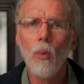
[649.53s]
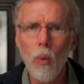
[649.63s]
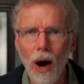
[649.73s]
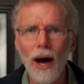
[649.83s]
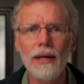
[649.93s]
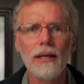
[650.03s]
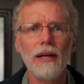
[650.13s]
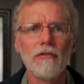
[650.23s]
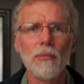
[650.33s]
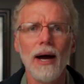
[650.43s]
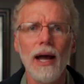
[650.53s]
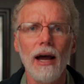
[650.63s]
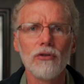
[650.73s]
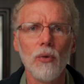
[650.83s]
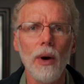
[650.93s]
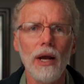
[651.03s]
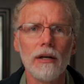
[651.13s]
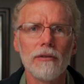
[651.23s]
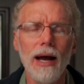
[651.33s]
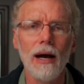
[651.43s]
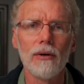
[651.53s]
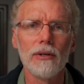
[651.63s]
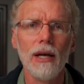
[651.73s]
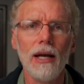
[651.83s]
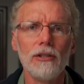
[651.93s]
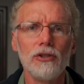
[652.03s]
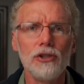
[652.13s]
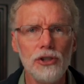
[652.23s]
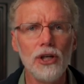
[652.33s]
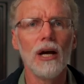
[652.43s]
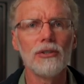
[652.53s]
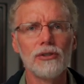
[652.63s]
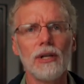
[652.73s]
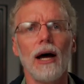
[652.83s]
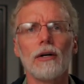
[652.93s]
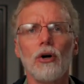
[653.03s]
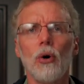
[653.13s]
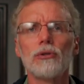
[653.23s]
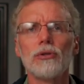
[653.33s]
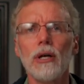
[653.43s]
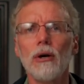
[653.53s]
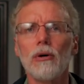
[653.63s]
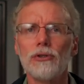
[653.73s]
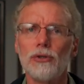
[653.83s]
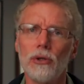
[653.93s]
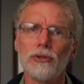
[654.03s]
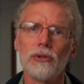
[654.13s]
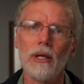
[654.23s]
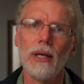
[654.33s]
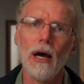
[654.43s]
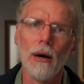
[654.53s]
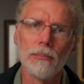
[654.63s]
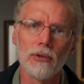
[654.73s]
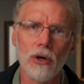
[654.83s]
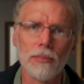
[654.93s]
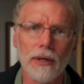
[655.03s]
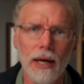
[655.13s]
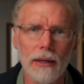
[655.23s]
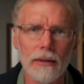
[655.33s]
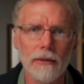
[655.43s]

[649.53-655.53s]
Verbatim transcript: Why did everybody have to wait around? It's just not culturally or socially appropriate.